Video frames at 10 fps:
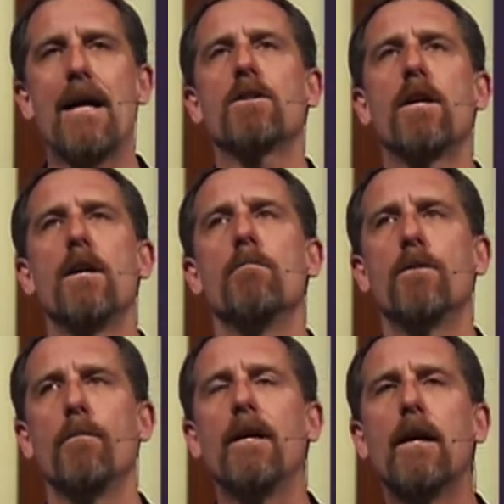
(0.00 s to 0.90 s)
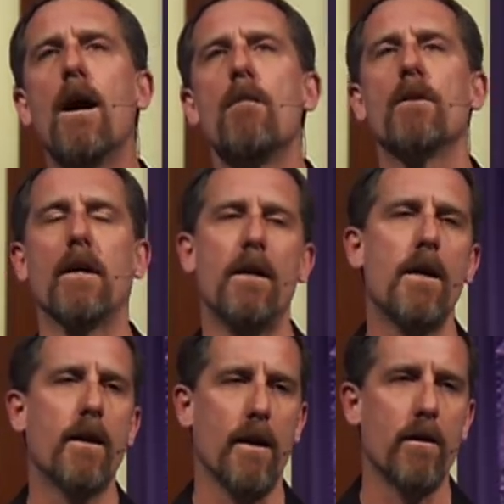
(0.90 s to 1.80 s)
ask him to become the
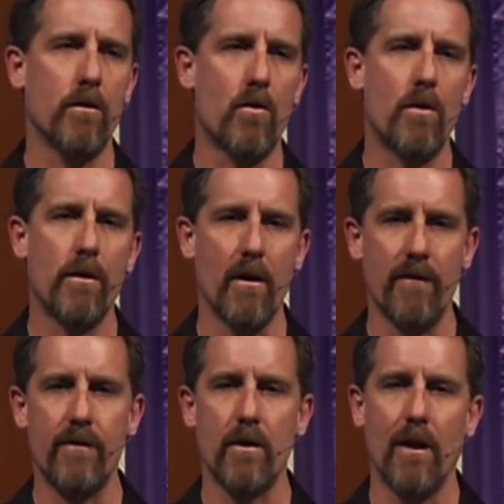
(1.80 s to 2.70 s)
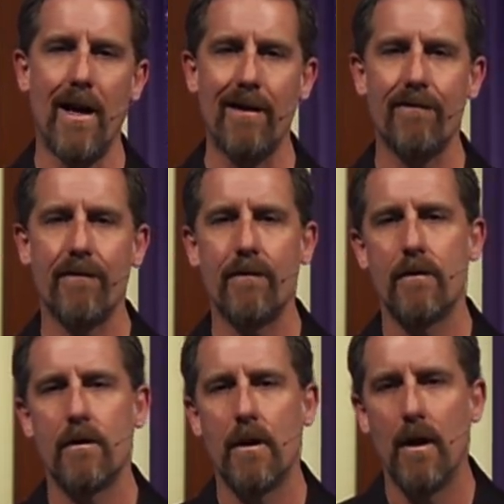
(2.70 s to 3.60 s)
King and Lord of your life.
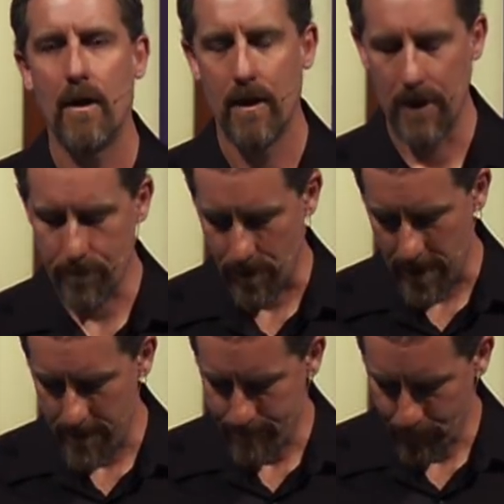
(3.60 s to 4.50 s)
Let's pray.